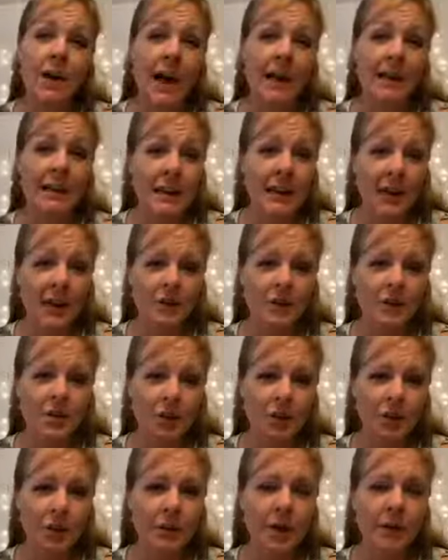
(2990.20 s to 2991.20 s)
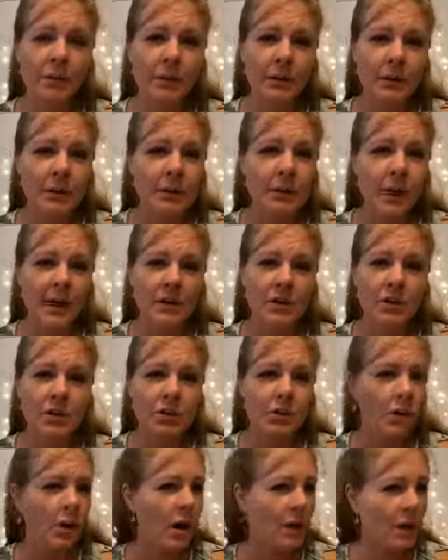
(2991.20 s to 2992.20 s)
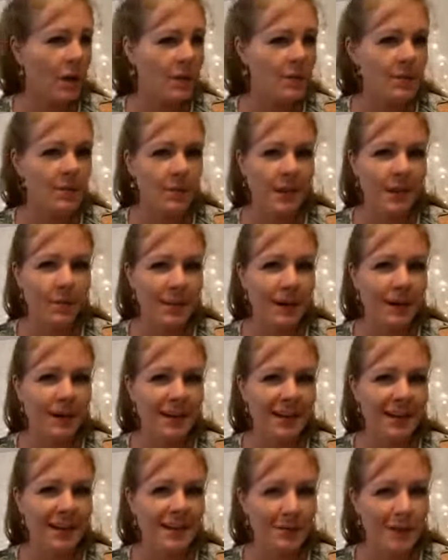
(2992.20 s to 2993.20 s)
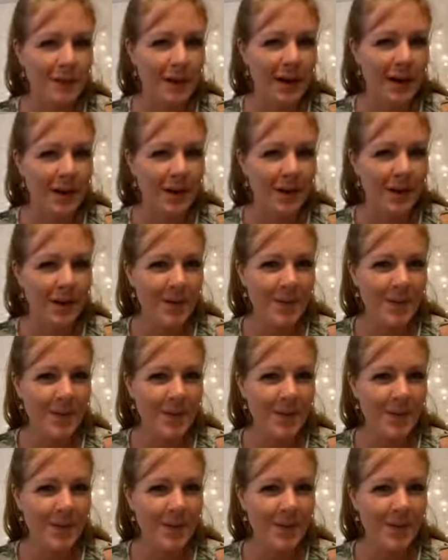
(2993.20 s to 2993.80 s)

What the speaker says: a blue angel walk into my body as well.